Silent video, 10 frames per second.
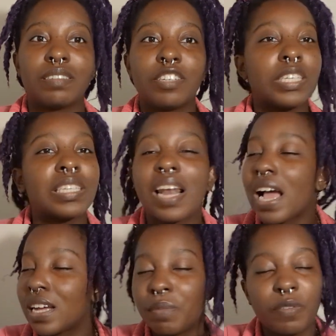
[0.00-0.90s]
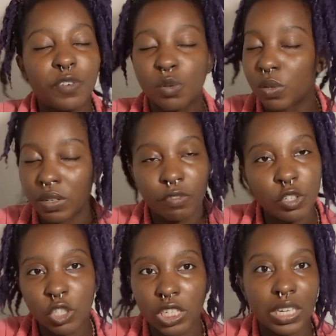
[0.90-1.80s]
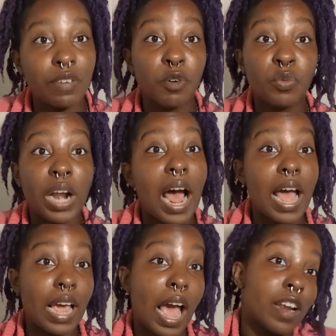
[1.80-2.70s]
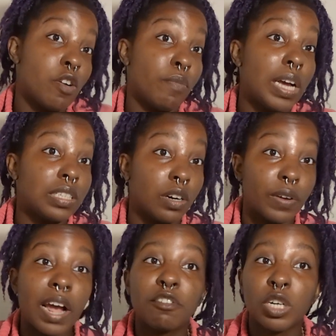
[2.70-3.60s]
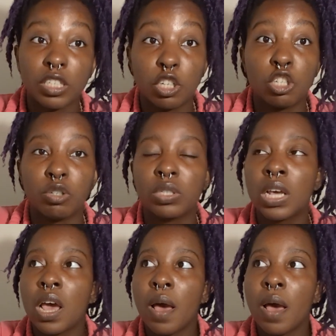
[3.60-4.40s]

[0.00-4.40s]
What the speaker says: it's not going to be filled with confusion. Even when I know myself, I have trust issues.